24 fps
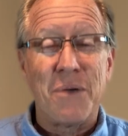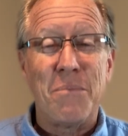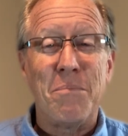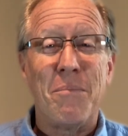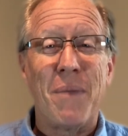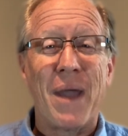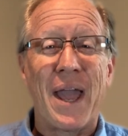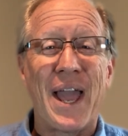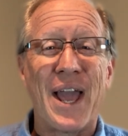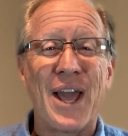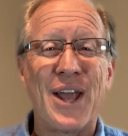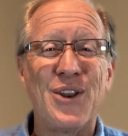
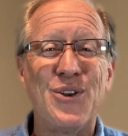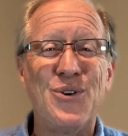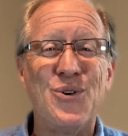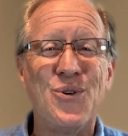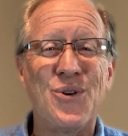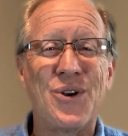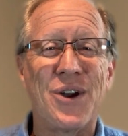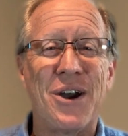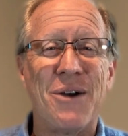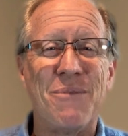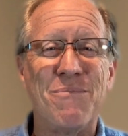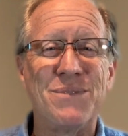man who
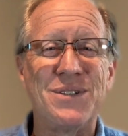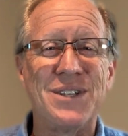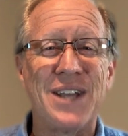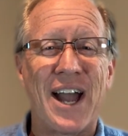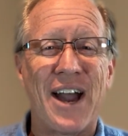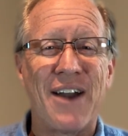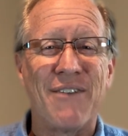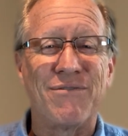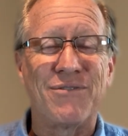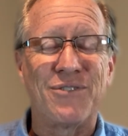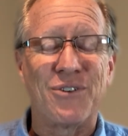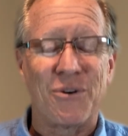comes
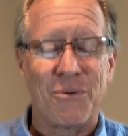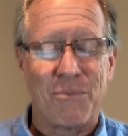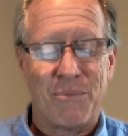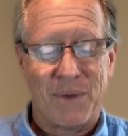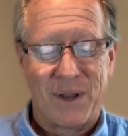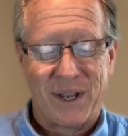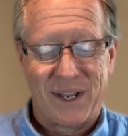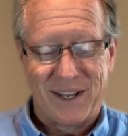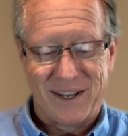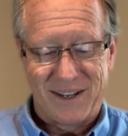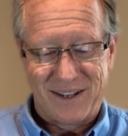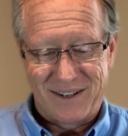after
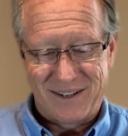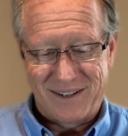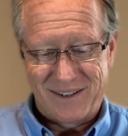me.